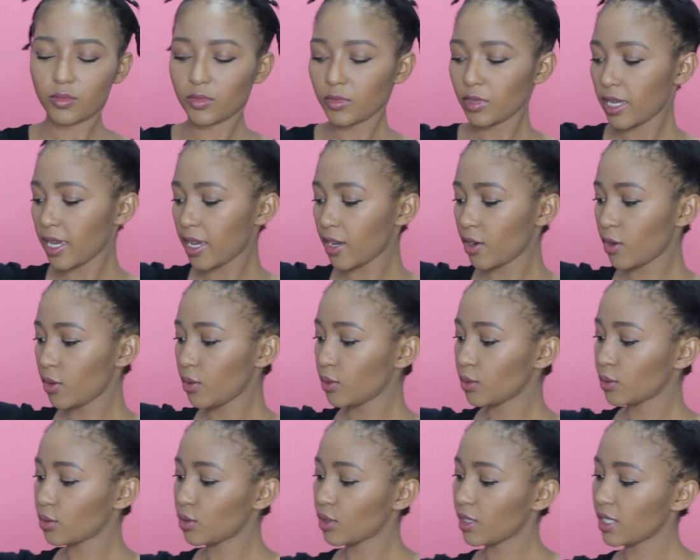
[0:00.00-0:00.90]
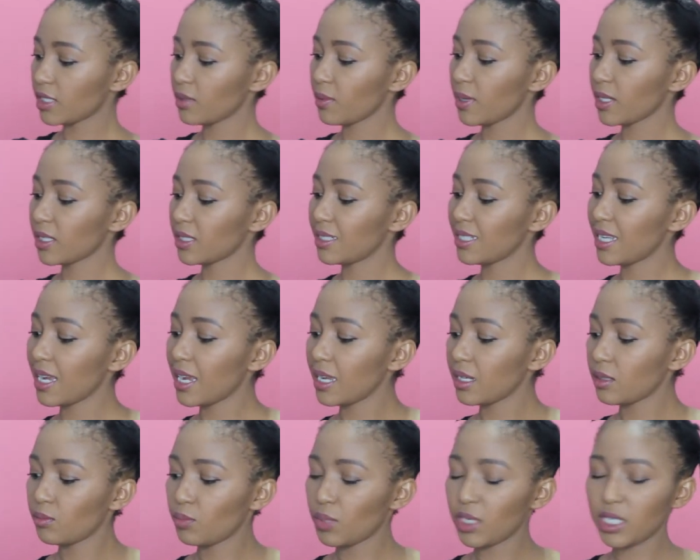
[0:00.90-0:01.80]
Okay, cool. So that's about
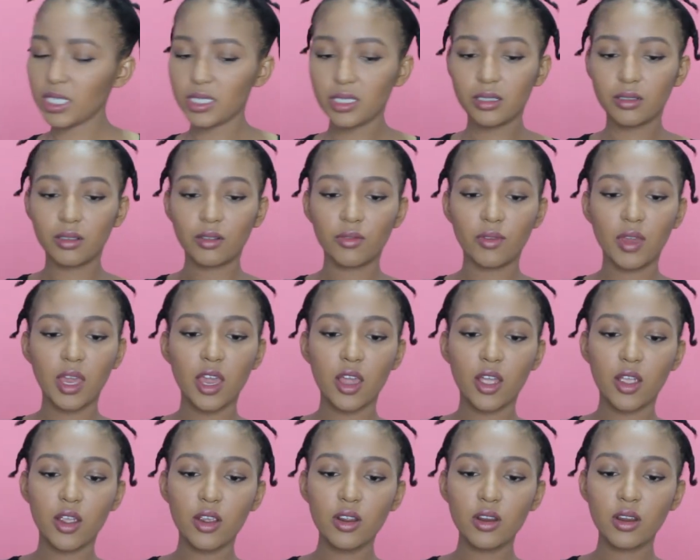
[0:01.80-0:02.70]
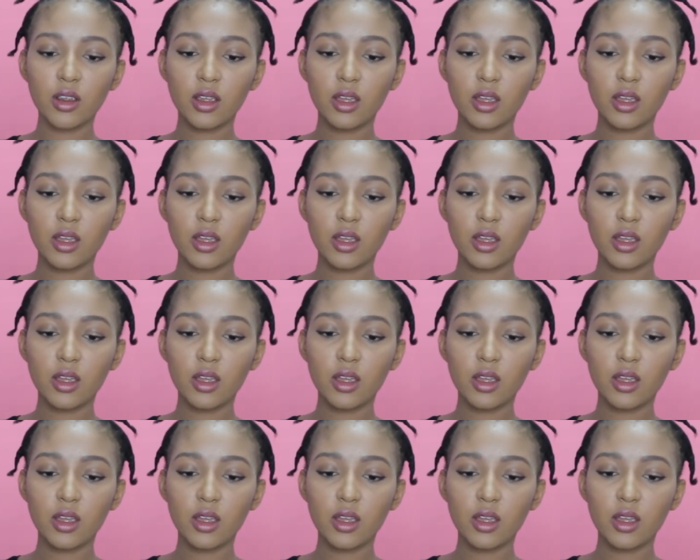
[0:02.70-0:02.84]
10 pieces of hair,